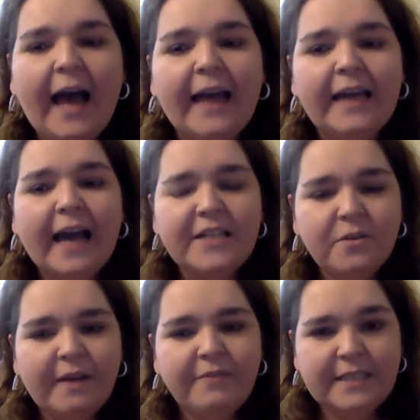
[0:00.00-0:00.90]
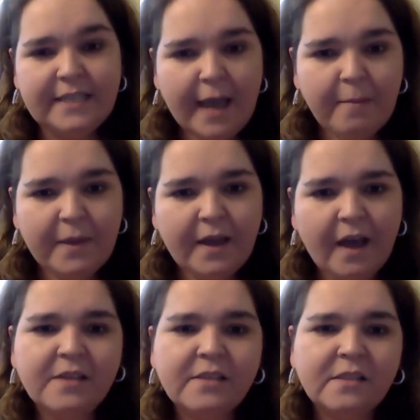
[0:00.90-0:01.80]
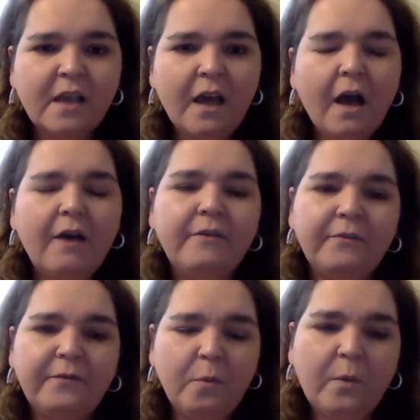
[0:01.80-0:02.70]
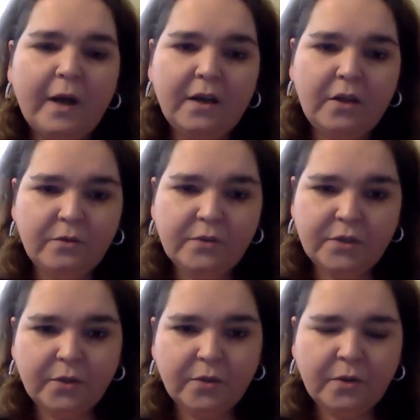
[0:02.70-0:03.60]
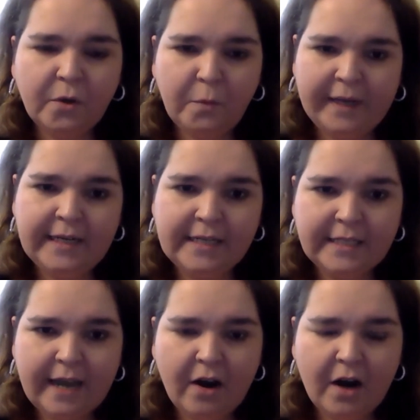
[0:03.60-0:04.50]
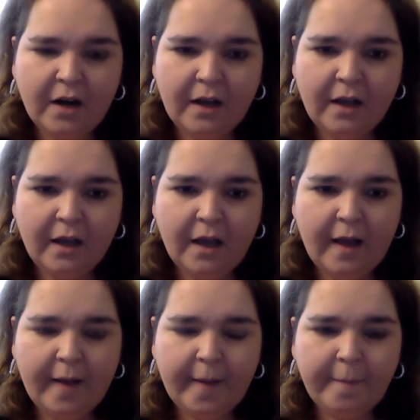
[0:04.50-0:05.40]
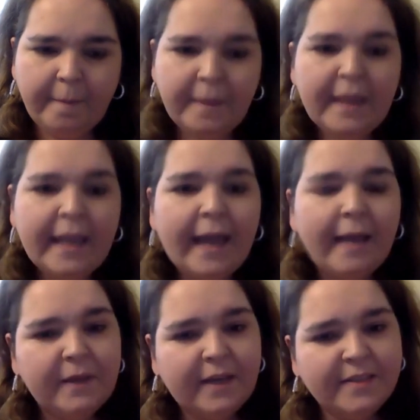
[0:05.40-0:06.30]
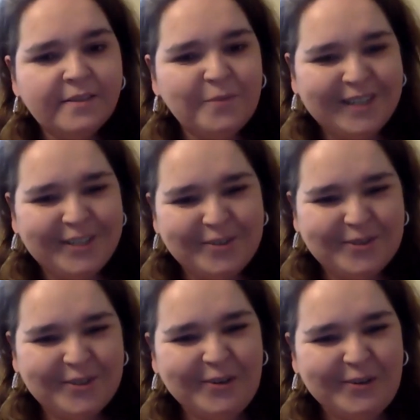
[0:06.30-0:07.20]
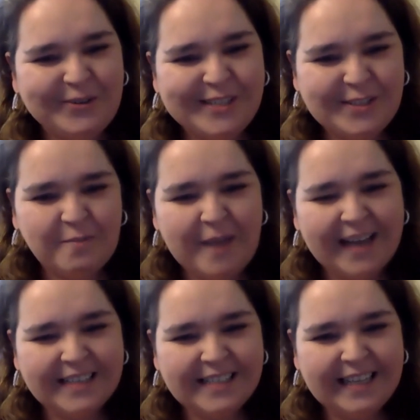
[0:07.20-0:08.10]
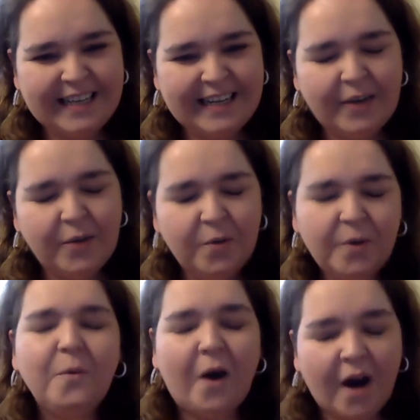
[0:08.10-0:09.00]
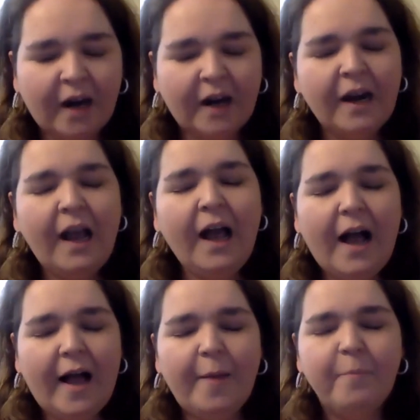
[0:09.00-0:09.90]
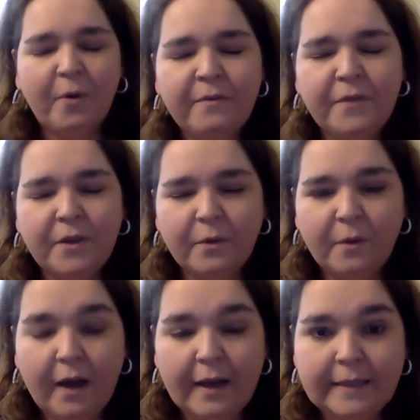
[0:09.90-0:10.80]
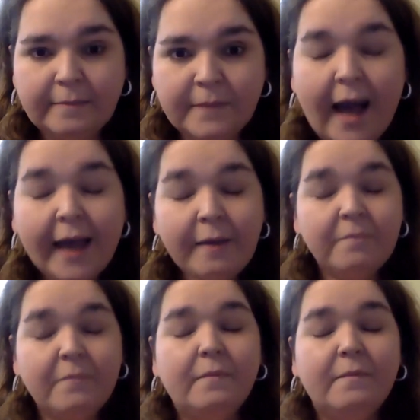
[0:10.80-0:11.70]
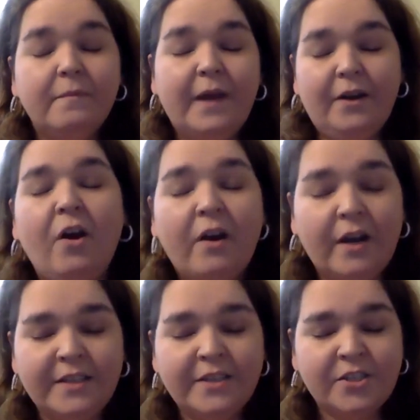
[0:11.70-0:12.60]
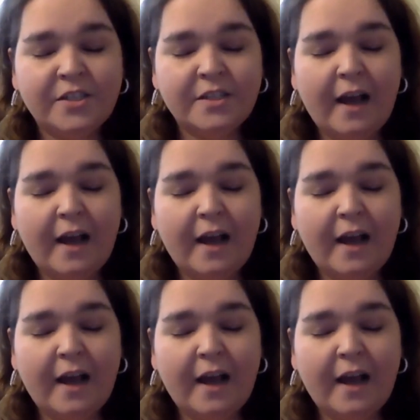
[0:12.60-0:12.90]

I do have to say, because of what you do, your witness, Erika, and because of what you do, Sister Magdalene, and who you are, both of you, I'm encouraged